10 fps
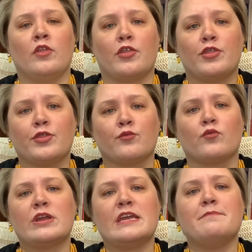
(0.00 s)
the
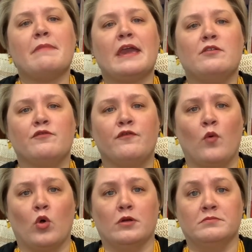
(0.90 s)
3 main
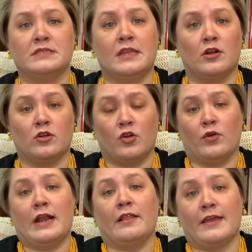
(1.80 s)
forms that are
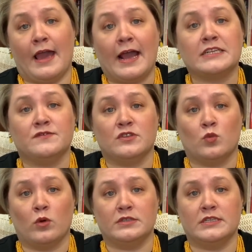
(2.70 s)
currently active in the
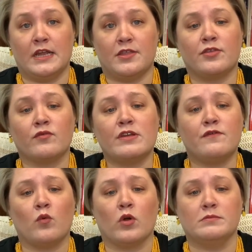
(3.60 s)
world today, 3
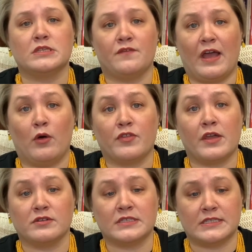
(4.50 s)
forms of
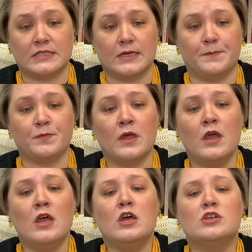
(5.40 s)
healthcare system.
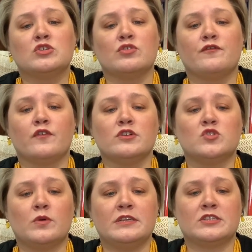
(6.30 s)
So the first
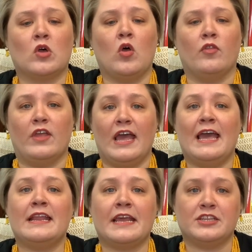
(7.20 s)
one is called the
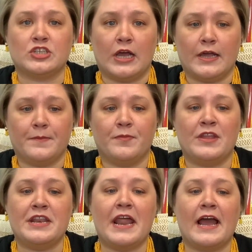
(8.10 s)
NHI, the
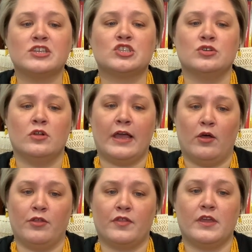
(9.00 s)
National
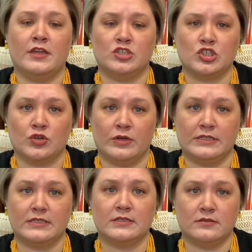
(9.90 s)
Health
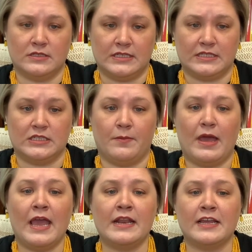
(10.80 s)
Insurance System.
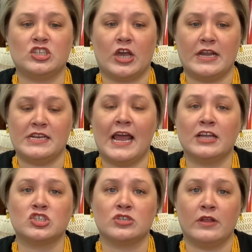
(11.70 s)
NHI,
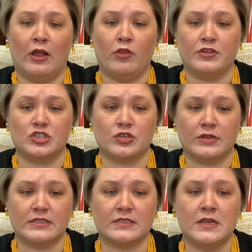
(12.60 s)
National Health
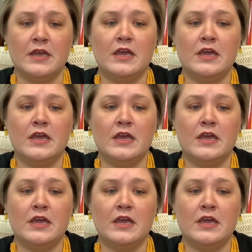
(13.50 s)
Insurance.